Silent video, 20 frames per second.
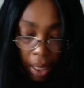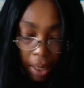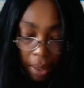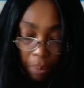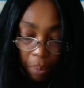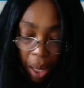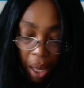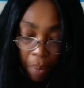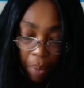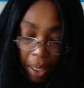
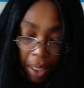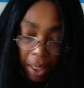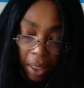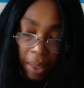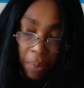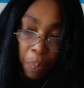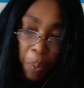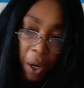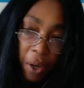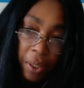Maybe
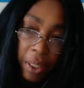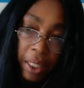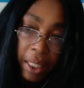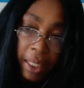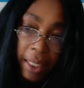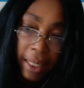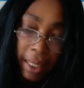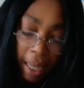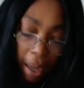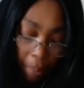this person
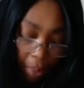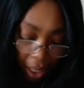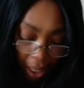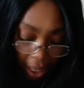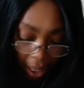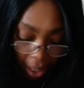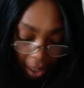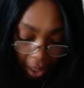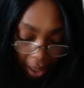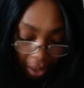is coming
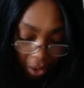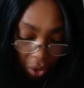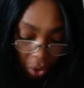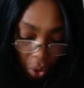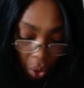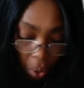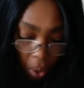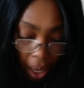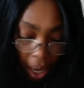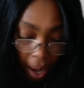in as
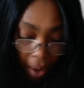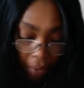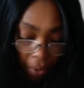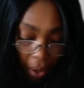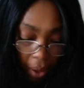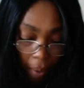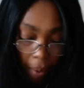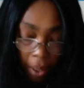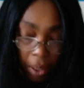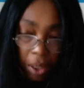new love.
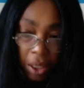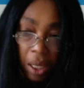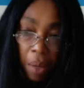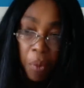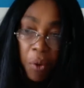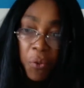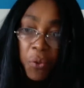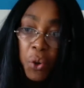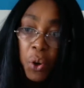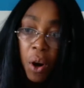
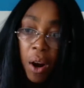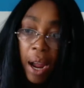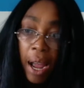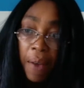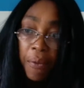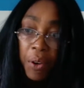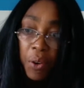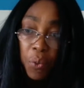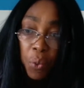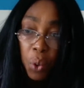Some of you are
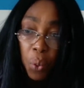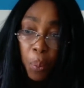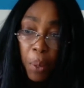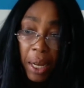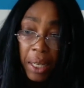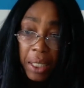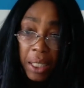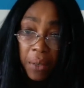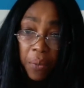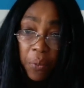having
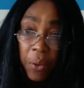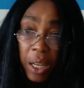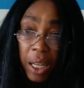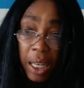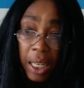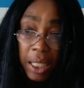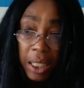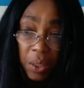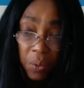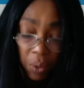romantic
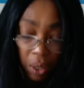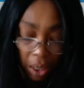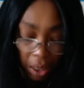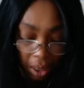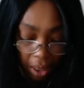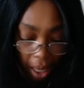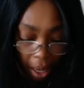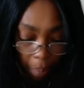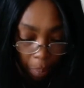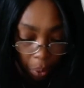feelings for
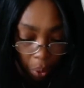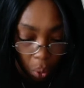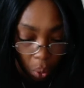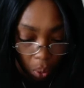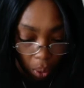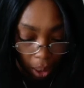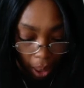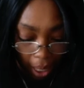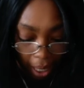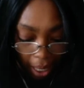this
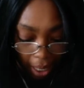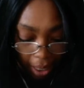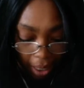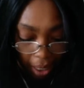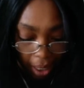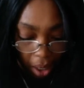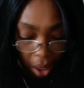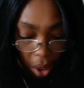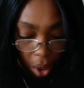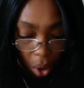Capricorn
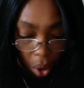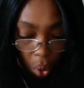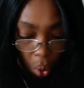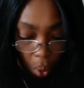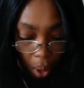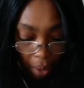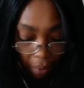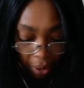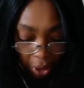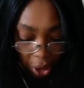lady,
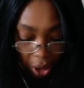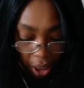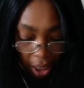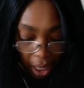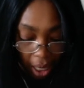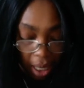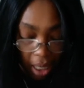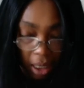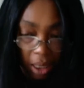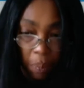whoever she
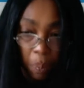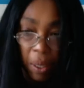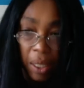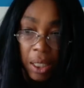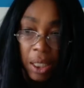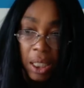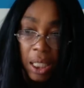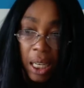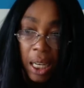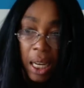is,
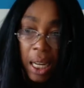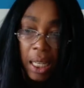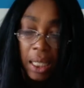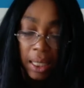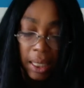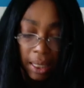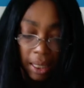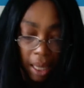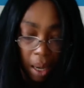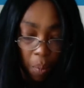but she
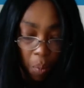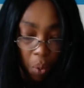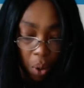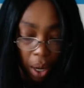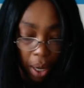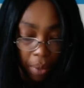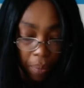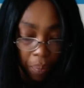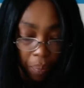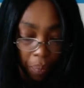is
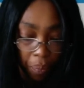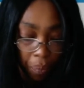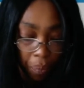someone,